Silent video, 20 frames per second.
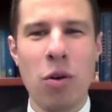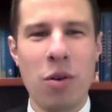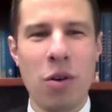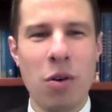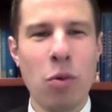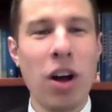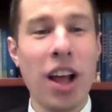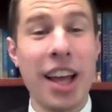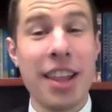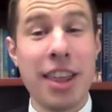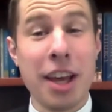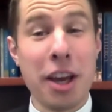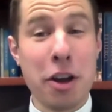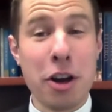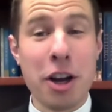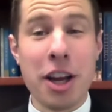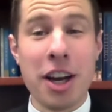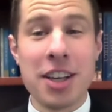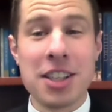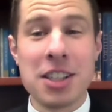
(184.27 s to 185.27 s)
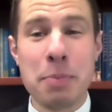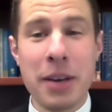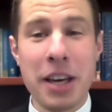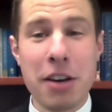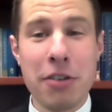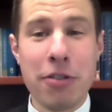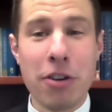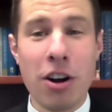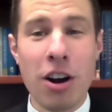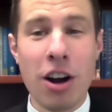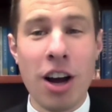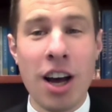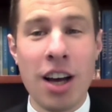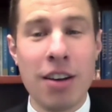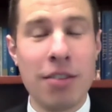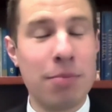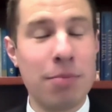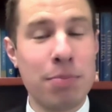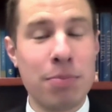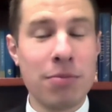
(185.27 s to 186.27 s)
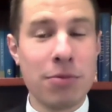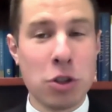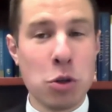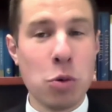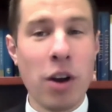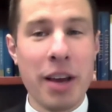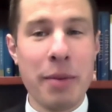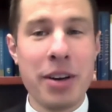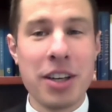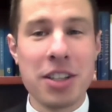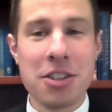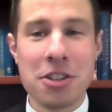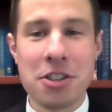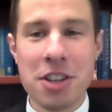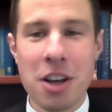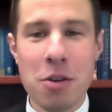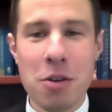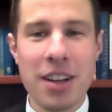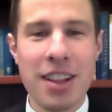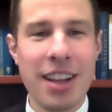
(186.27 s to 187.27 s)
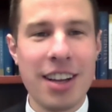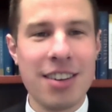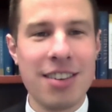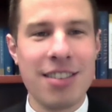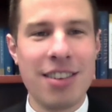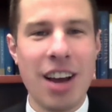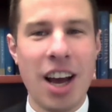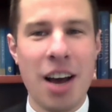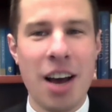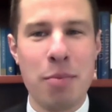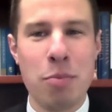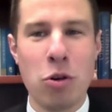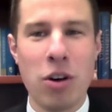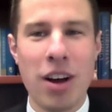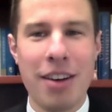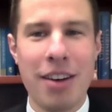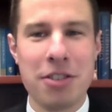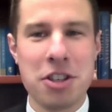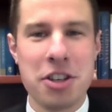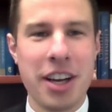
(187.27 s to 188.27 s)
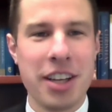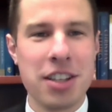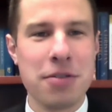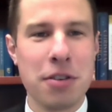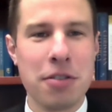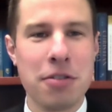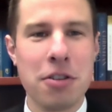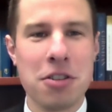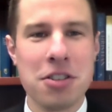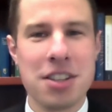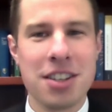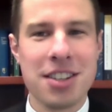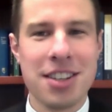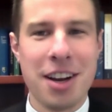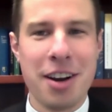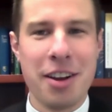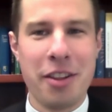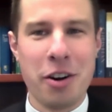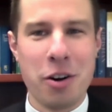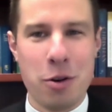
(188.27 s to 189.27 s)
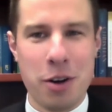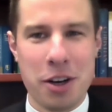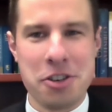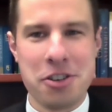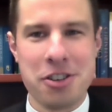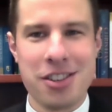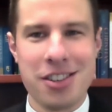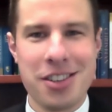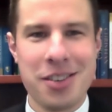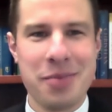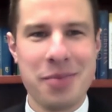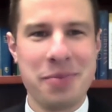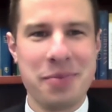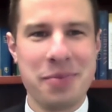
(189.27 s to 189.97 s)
Well, I think you're going to speak for 20 minutes or so, and then we'll have a chance for folks to send in their questions.